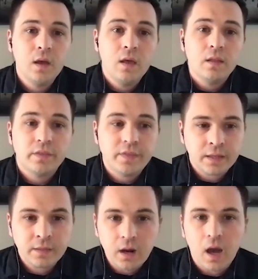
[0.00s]
the thing
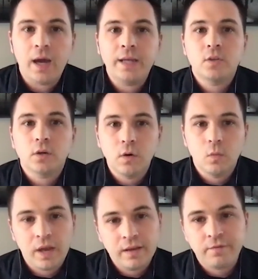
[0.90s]
that I took
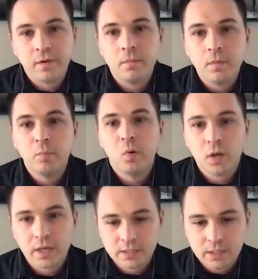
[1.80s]
away from the book
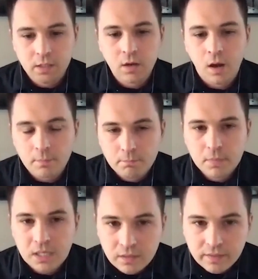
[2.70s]
is it got
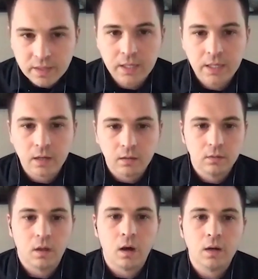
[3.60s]
me thinking a
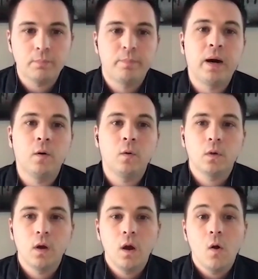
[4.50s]
lot about
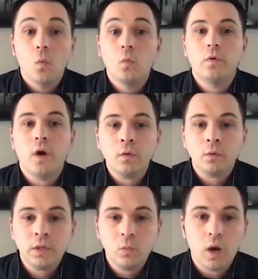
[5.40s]
not
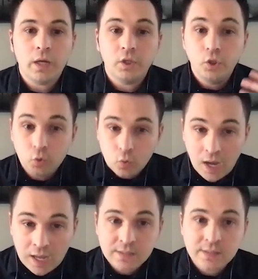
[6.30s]
only what you
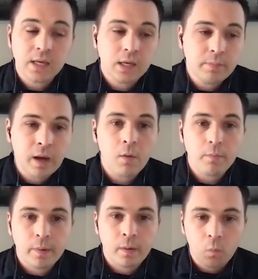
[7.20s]
guys think about,
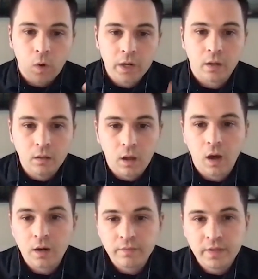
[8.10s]
but what a lot
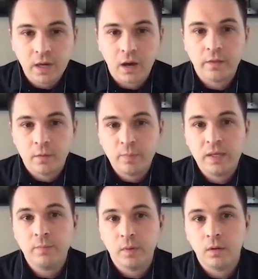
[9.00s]
of the other
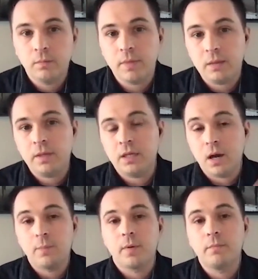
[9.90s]
people, maybe in
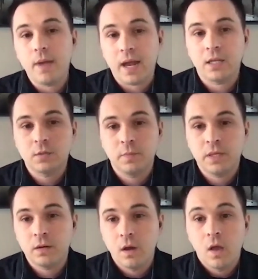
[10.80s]
upper management,
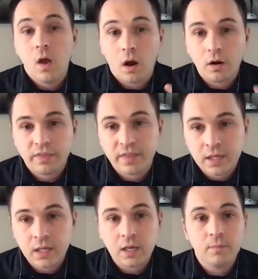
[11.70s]
are
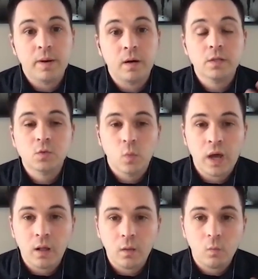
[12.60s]
thinking about as
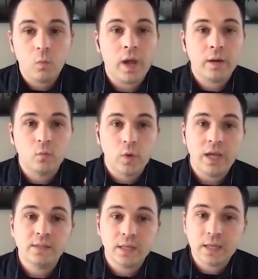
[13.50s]
well when
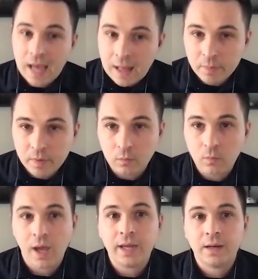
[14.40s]
raising capital,
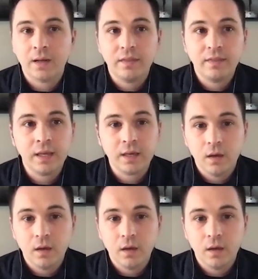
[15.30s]
right? And I think